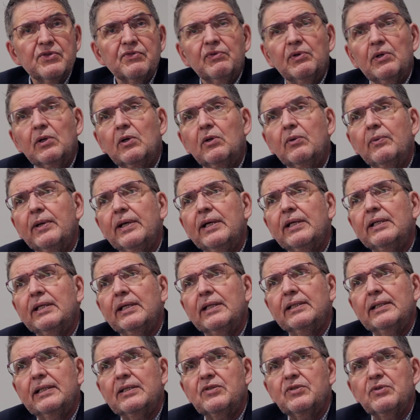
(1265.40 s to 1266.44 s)
flow rate
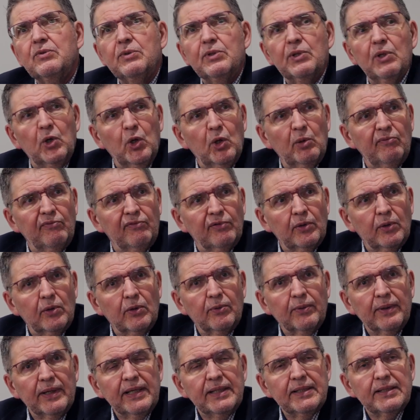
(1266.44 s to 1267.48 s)
and let's do the home flow
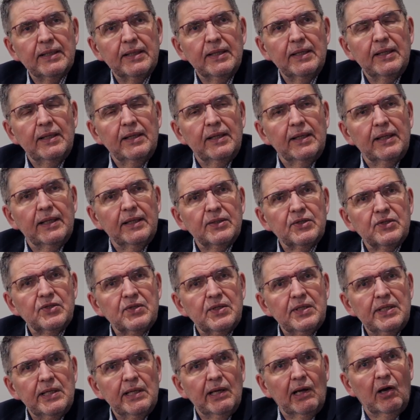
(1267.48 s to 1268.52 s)
rate, and
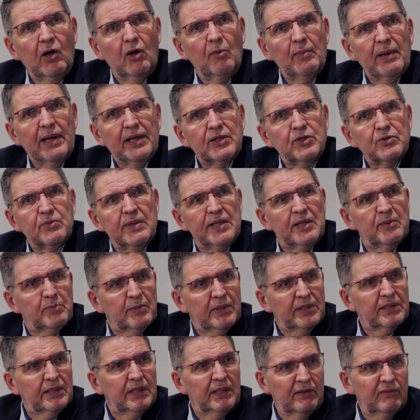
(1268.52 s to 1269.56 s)
see how my
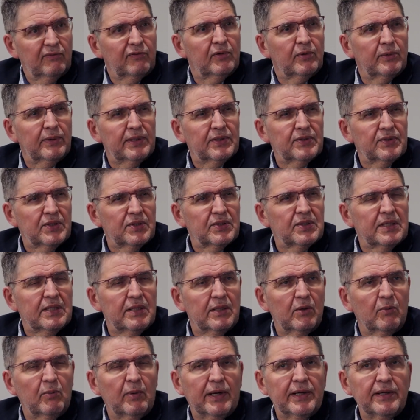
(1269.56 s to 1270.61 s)
treatment influences
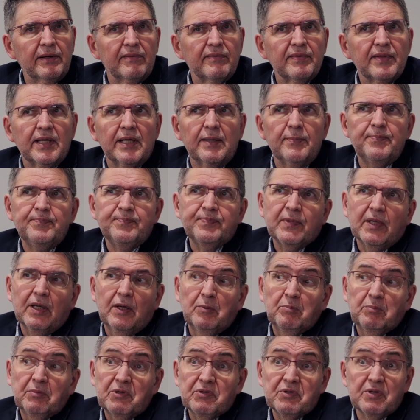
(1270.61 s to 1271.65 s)
either one of them,
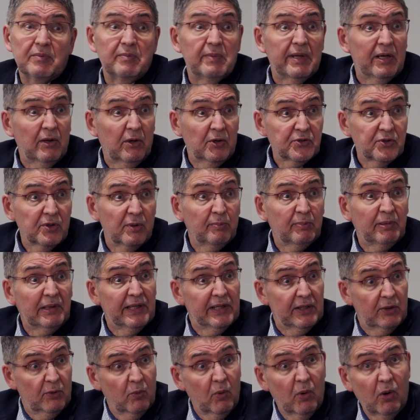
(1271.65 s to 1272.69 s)
because it may also
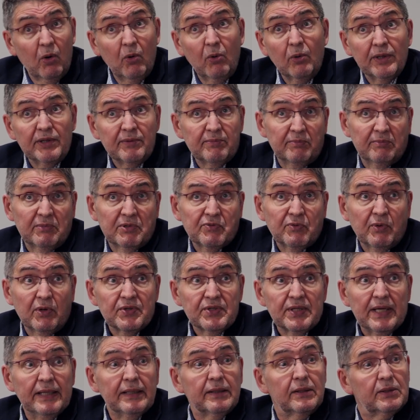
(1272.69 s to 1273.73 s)
play a role, as far as
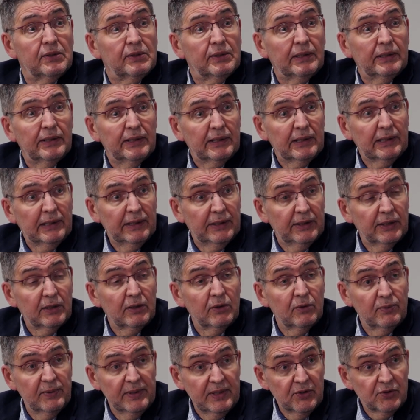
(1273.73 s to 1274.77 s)
I can tell, in
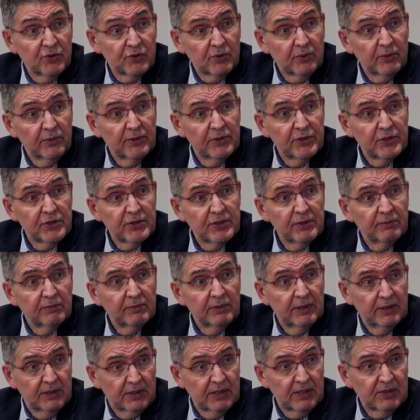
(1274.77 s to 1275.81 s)
clinical research,
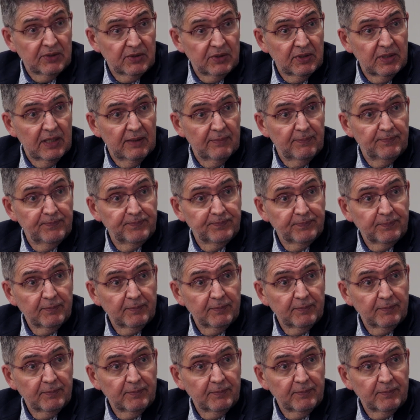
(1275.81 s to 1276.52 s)
it does seem.